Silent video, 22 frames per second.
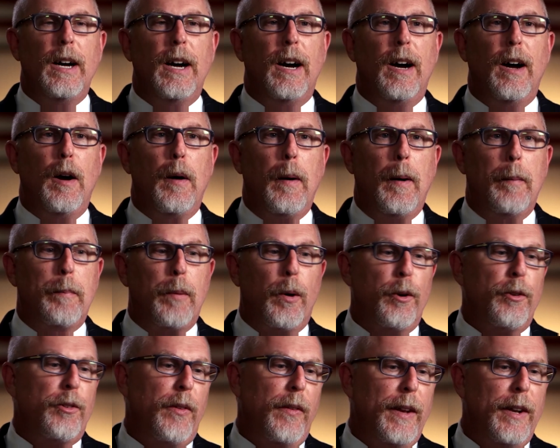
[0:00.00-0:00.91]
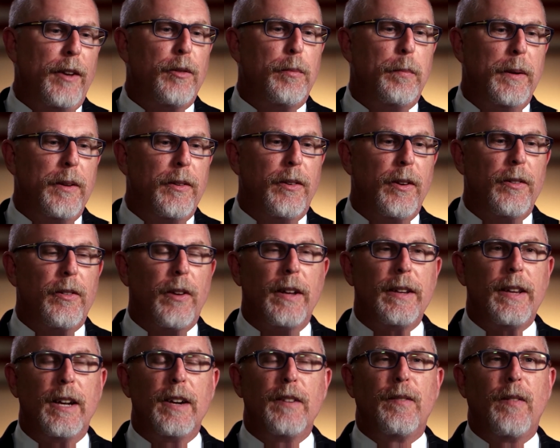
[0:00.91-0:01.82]
a person that has been since
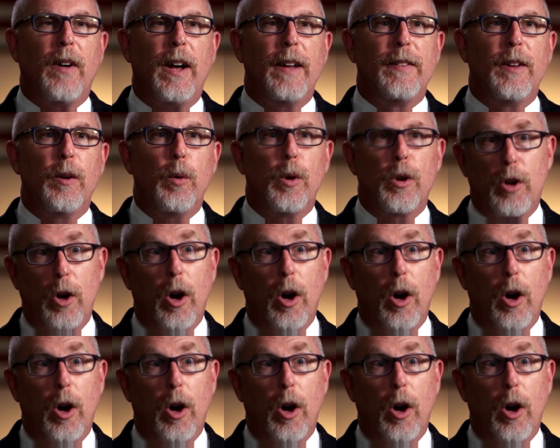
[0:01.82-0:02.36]
identified that we'll